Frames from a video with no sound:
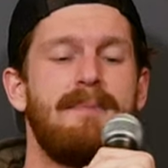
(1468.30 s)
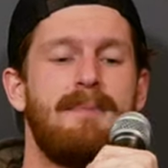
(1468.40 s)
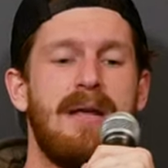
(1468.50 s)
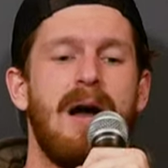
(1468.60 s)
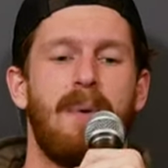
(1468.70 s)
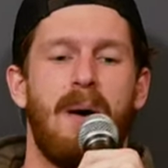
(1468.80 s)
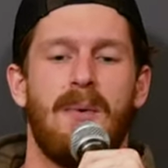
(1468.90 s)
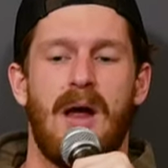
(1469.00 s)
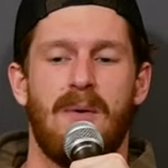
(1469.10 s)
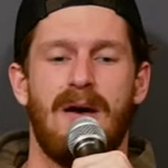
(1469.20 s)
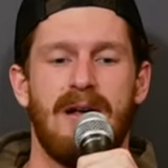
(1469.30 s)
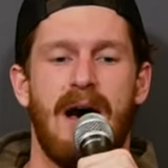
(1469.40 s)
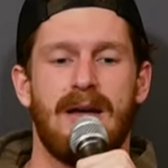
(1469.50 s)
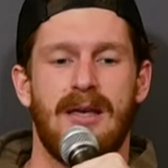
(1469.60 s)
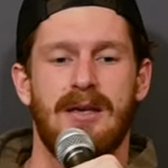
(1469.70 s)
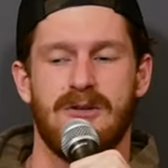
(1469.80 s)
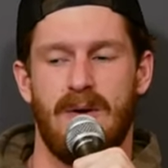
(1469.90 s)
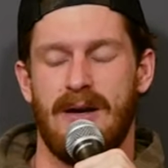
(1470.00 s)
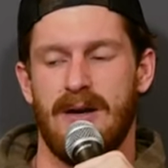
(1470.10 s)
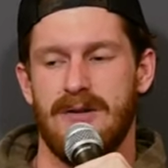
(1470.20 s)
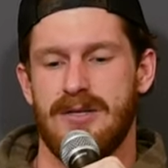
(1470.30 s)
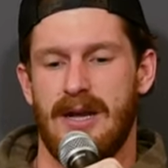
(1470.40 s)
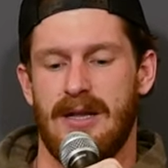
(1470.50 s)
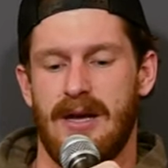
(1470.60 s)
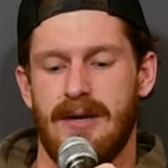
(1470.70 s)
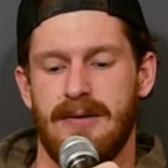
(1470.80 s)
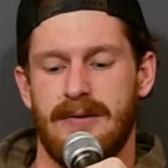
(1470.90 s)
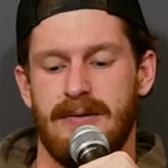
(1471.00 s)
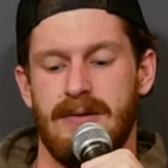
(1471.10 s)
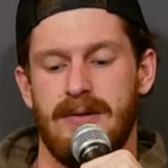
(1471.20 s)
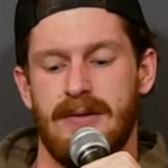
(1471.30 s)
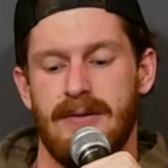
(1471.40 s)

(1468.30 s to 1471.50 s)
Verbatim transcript: beat up on when I reffed hockey, so I can understand that. Did